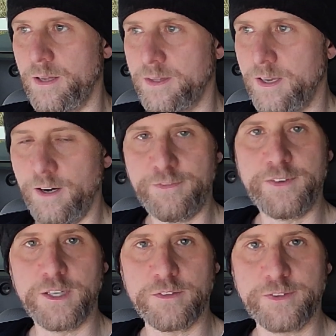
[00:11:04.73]
a
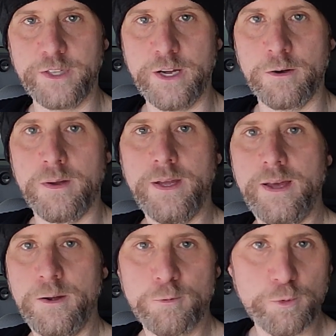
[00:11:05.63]
feel for their
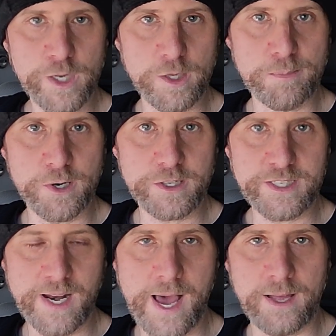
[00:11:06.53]
real
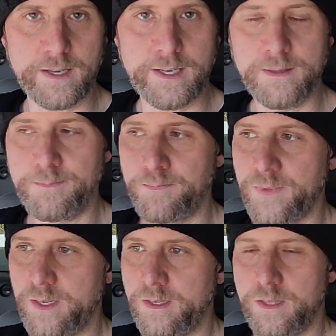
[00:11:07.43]
personality,
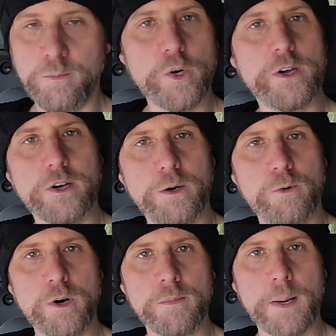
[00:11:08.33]
the more you're going to
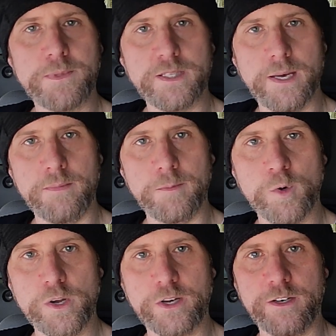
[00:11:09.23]
warm up to them, the
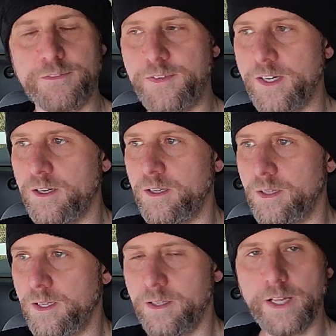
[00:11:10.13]
more you're going to
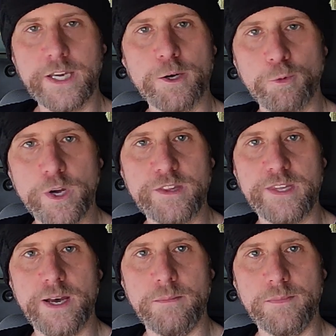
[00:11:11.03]
feel like you're with
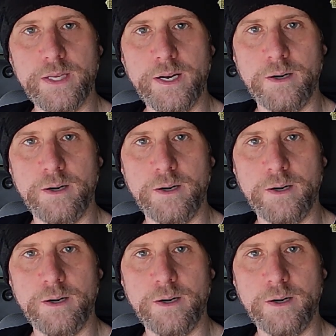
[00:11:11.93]
them,